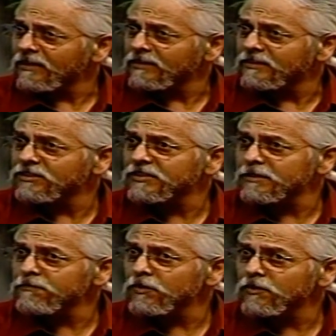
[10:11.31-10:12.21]

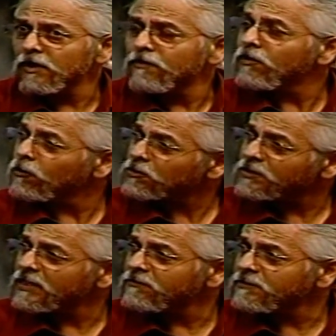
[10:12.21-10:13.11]
December of
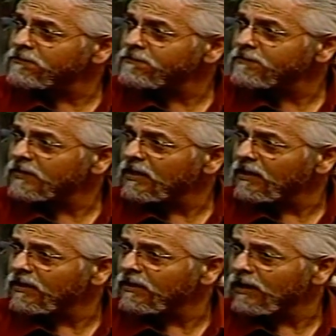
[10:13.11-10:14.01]
'07,
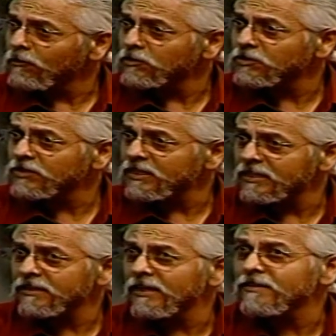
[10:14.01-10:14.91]
I was
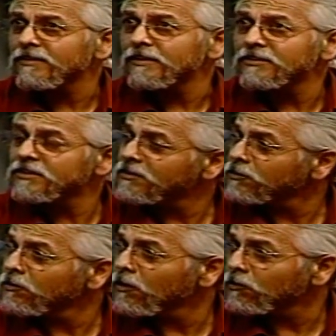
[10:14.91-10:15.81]
sitting at the
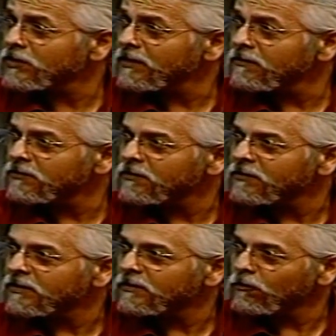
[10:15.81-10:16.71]
Citadel Hotel near
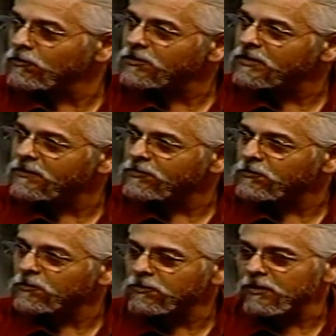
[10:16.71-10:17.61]
the old city of
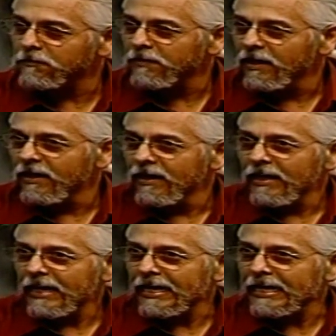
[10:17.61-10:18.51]
Jerusalem,
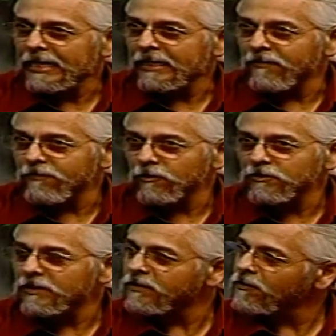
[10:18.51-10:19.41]
and at first
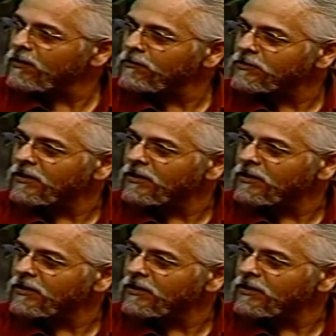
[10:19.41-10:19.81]
he thought I was a